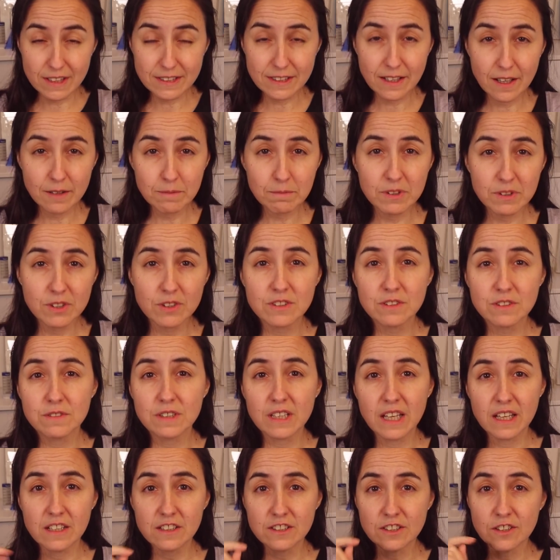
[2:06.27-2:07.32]
assignment
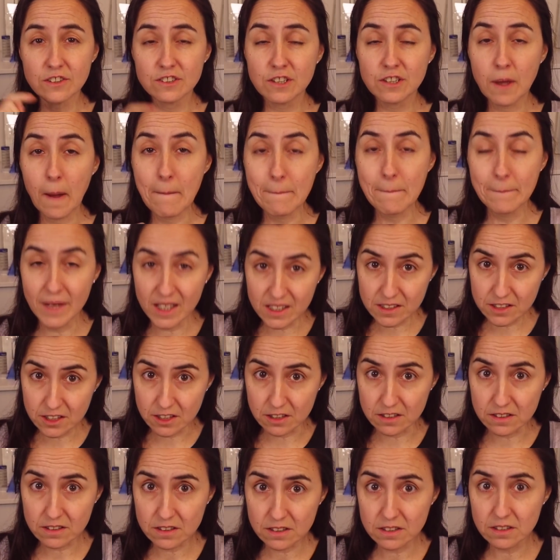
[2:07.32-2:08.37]
notifications,
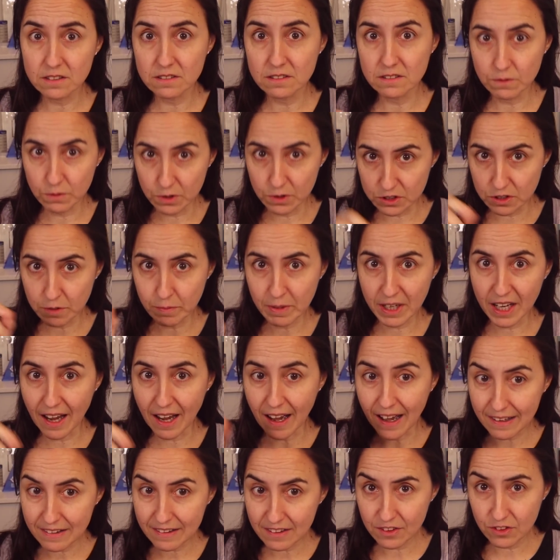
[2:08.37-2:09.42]
mentions when somebody
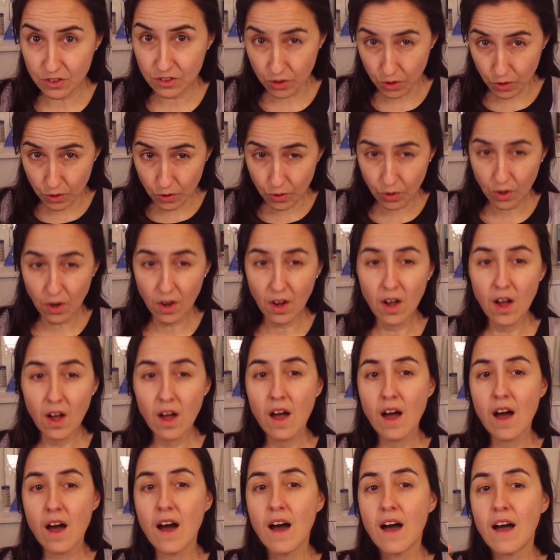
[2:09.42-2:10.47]
asked you,
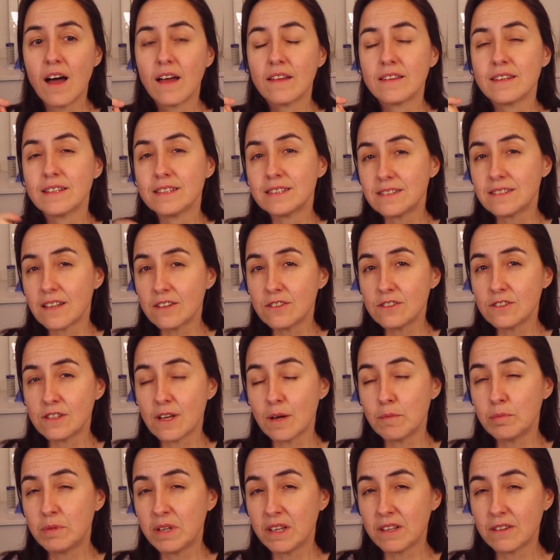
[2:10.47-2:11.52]
and status
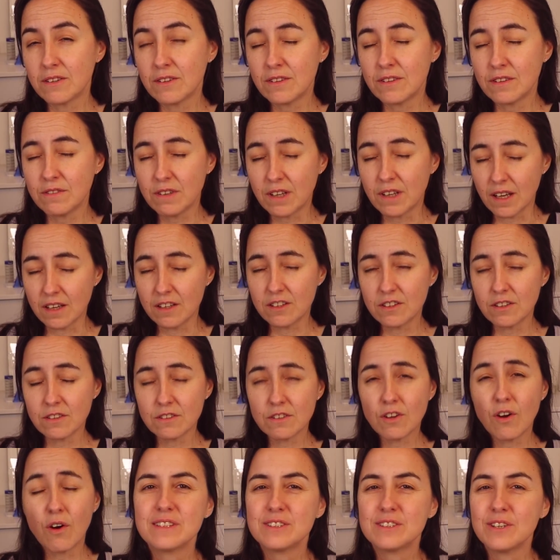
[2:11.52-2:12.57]
update
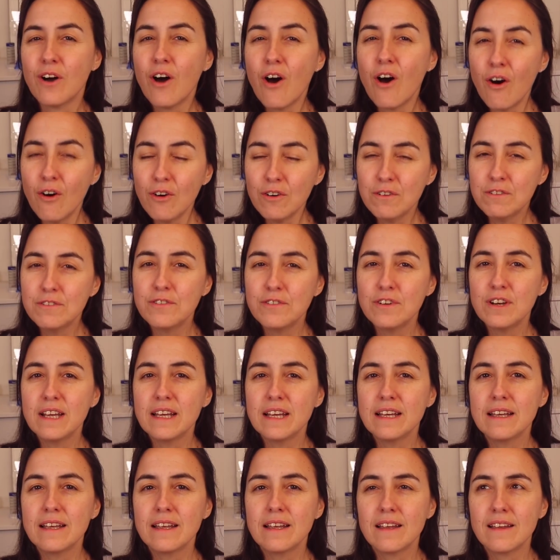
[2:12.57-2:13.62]
notifications. So
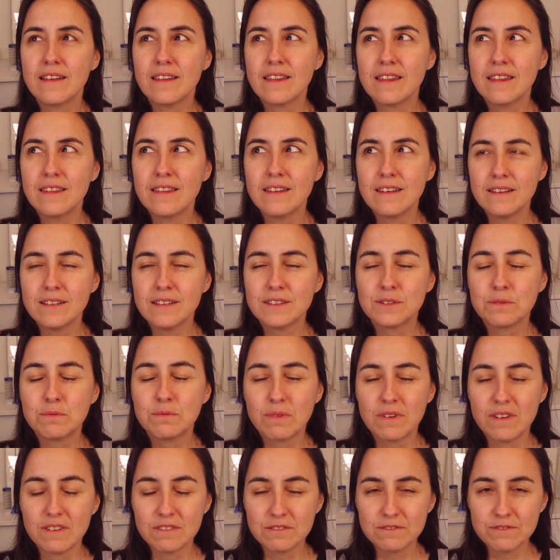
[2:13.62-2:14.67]
hopefully these
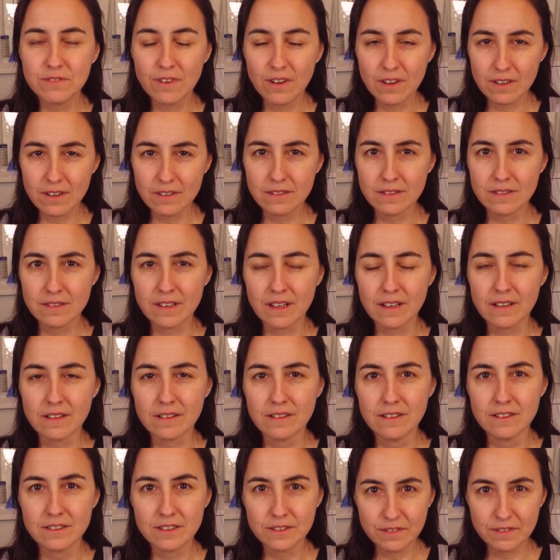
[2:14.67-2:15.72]
will follow the
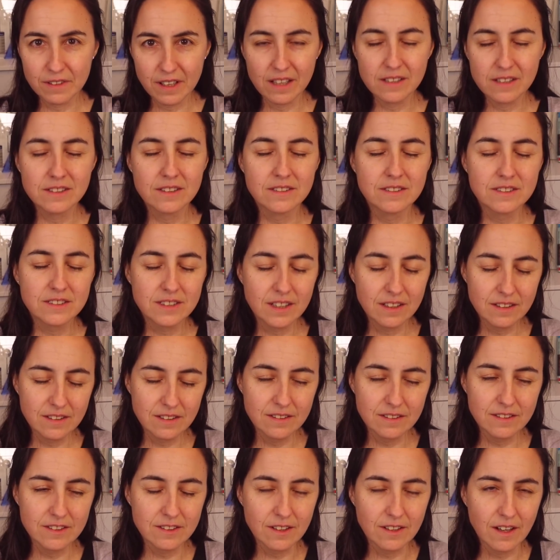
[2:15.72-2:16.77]
notification
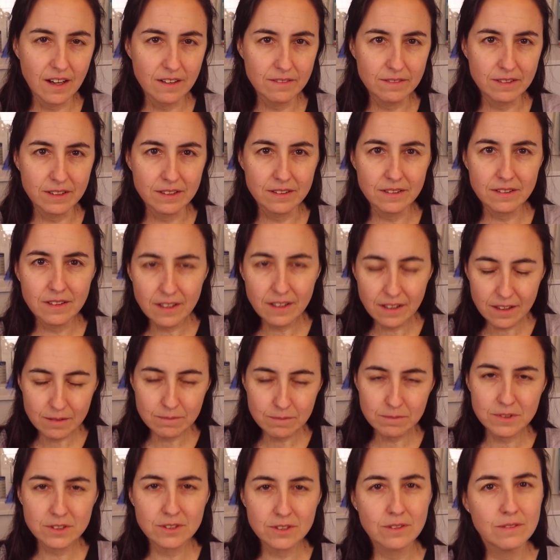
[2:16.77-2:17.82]
settings you have in
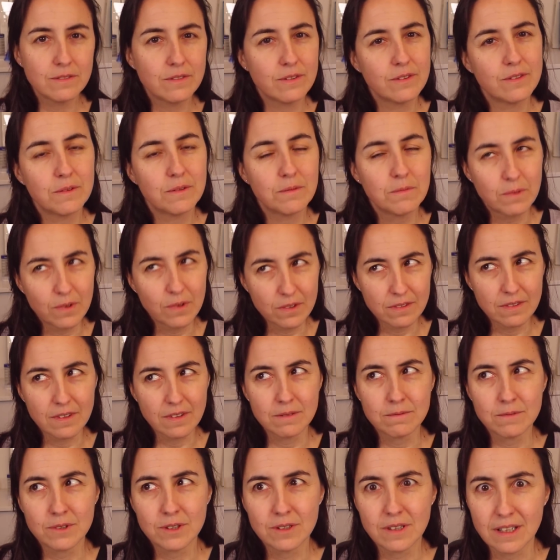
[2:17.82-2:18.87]
Teams, so if you don't want
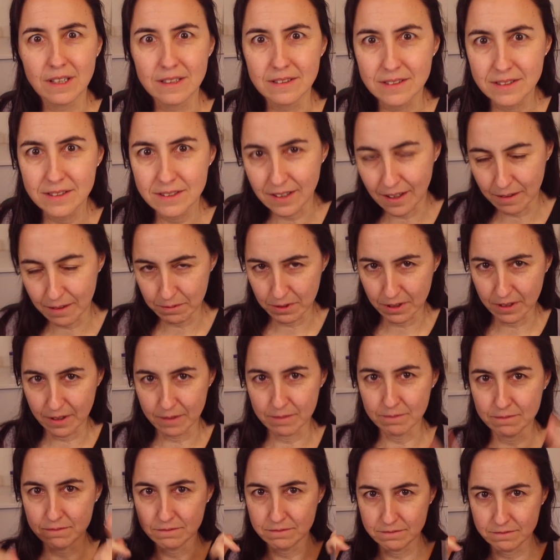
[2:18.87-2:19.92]
them, you can disable them.